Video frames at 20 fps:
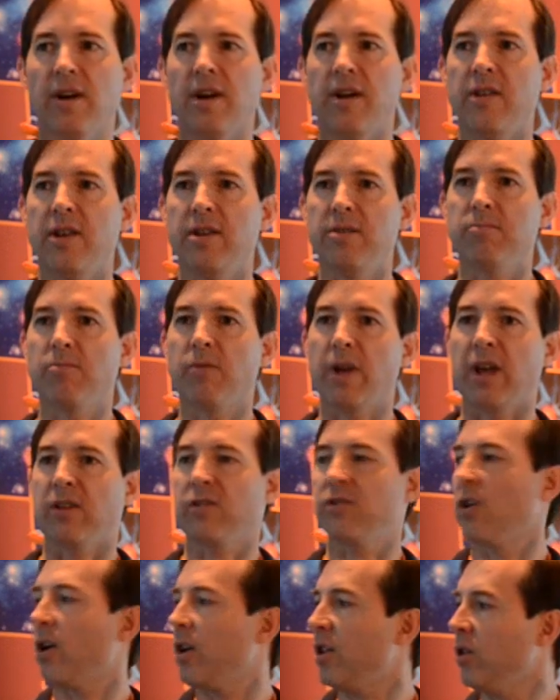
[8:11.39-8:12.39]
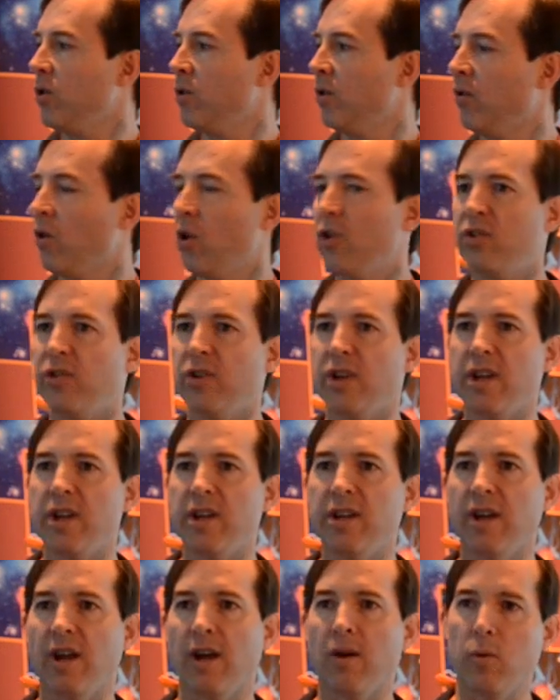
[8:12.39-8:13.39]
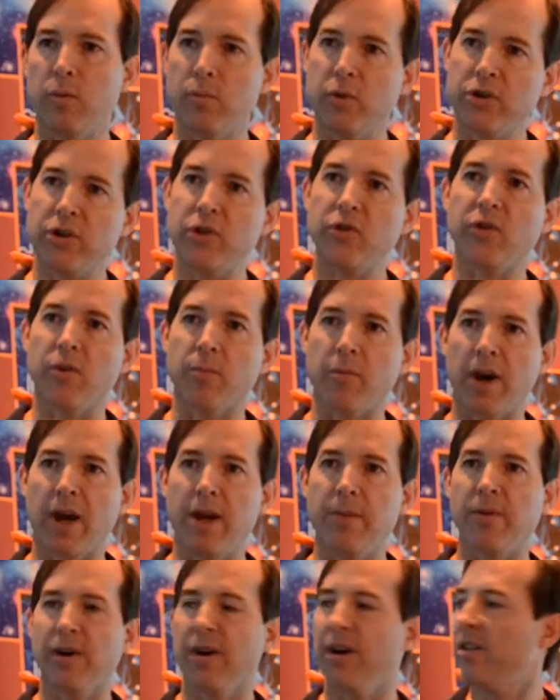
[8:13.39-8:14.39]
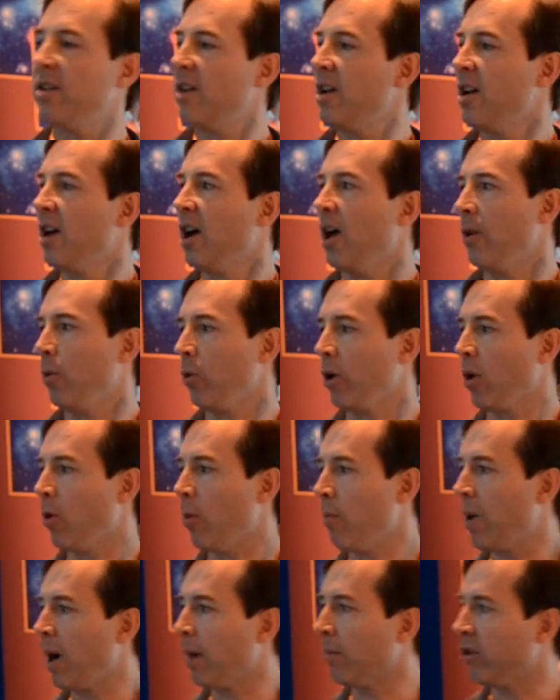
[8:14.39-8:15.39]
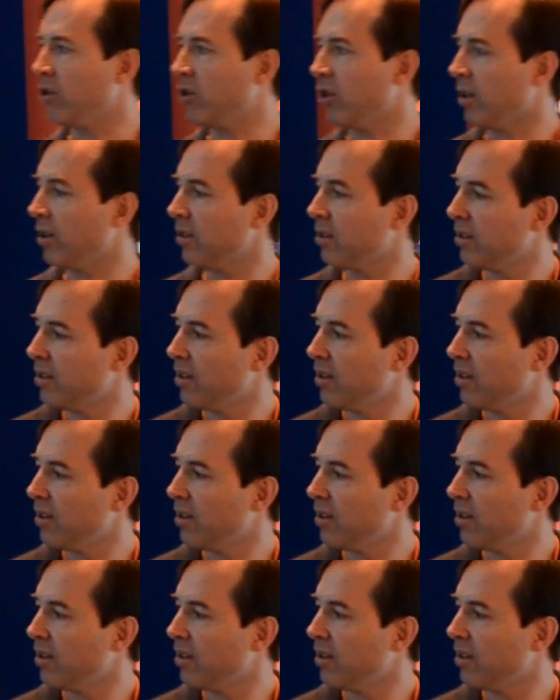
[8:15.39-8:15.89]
and then outside the university, we produce a paper, and then we go and publish it.